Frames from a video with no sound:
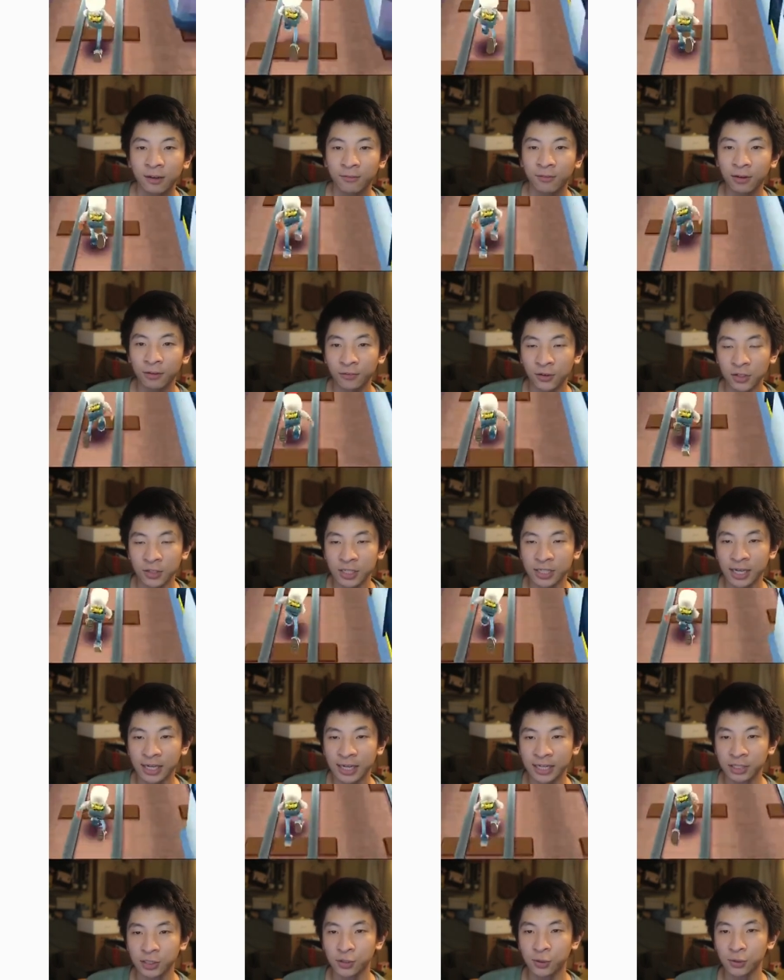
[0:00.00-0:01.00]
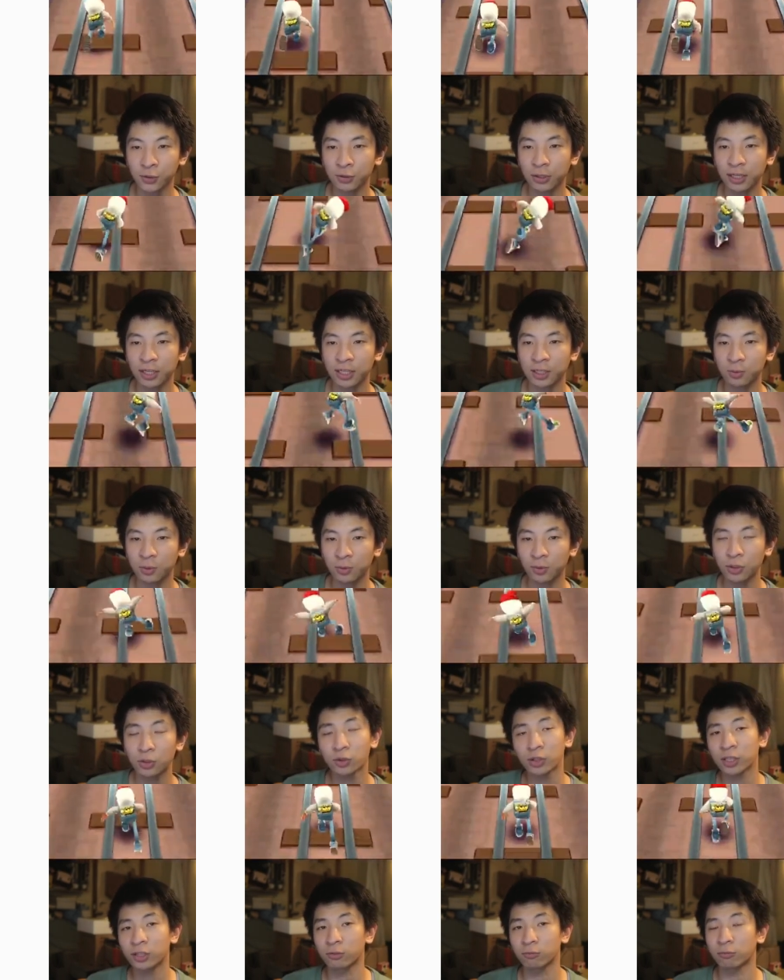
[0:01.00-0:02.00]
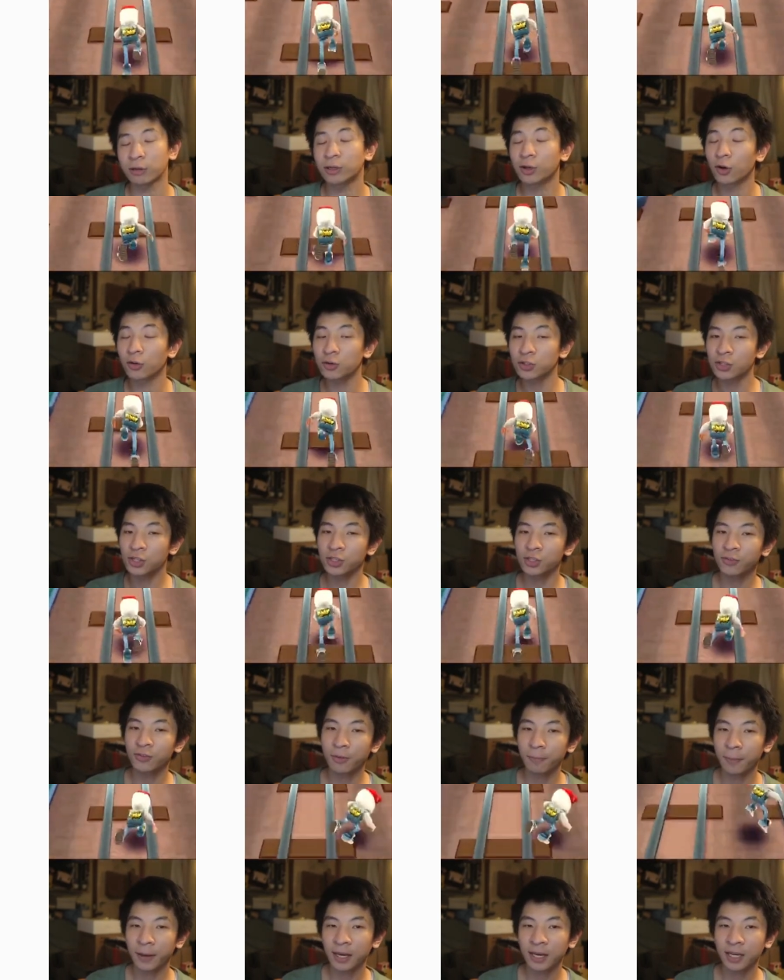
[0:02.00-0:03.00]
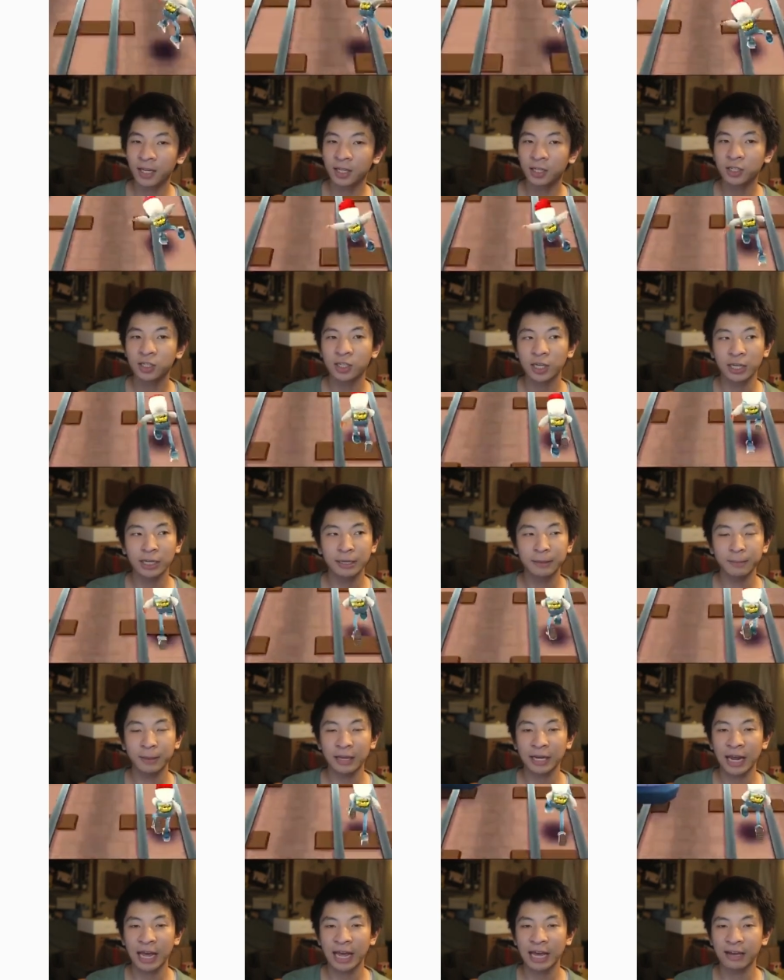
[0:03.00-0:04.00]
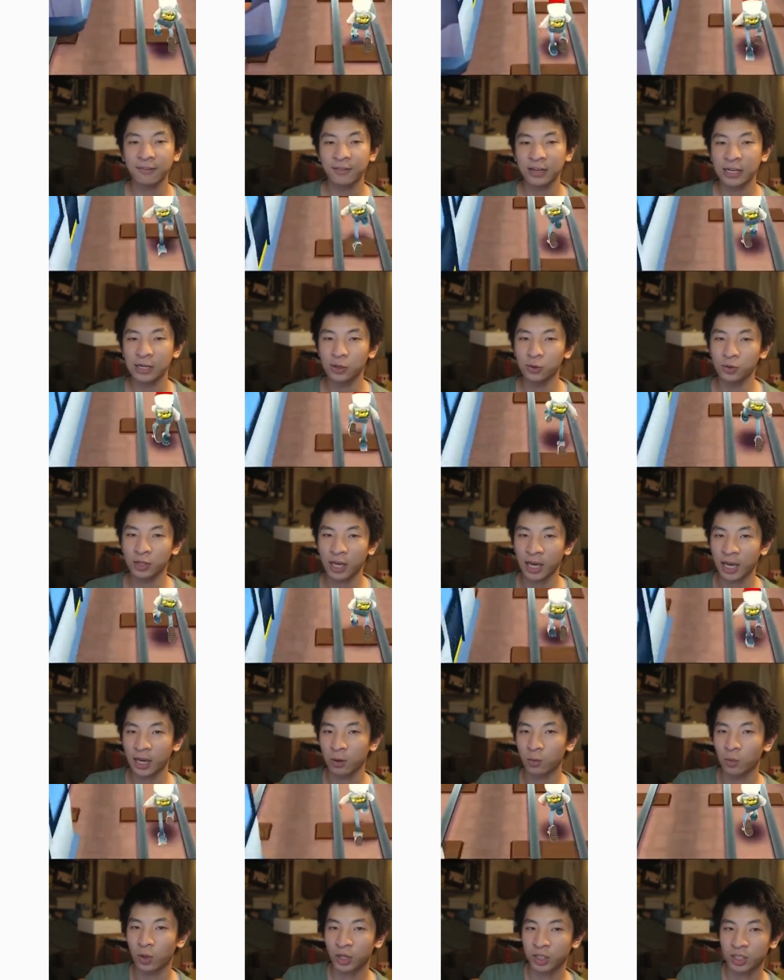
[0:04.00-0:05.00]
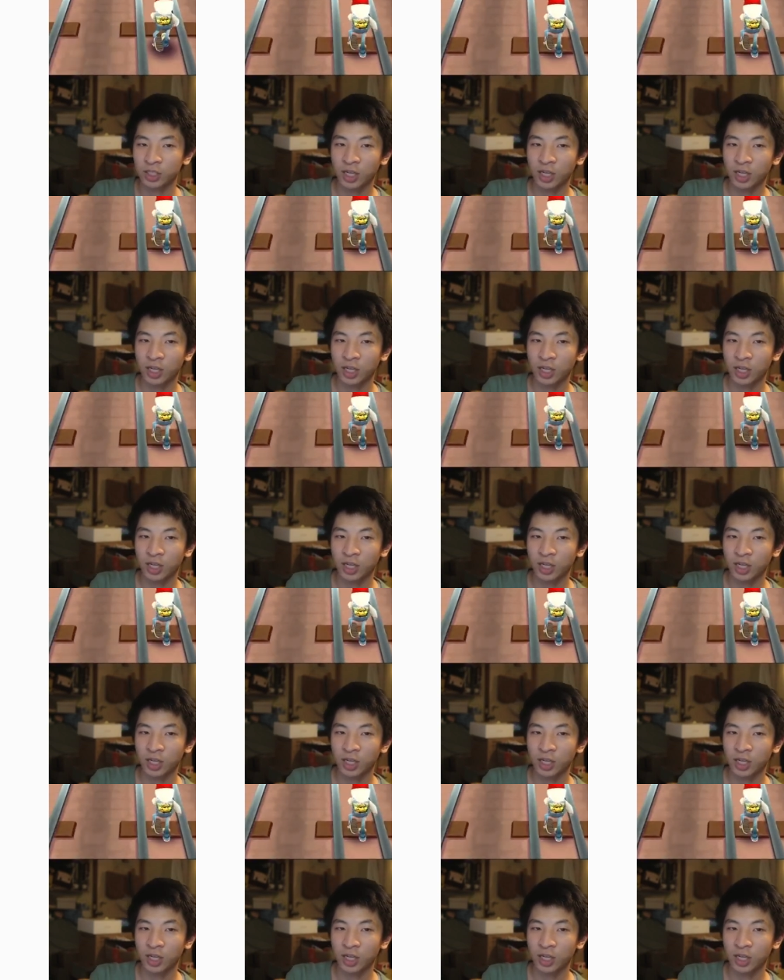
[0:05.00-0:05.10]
Very first thing I like to do is we want to look at the reconnaissance of the page and have a look at what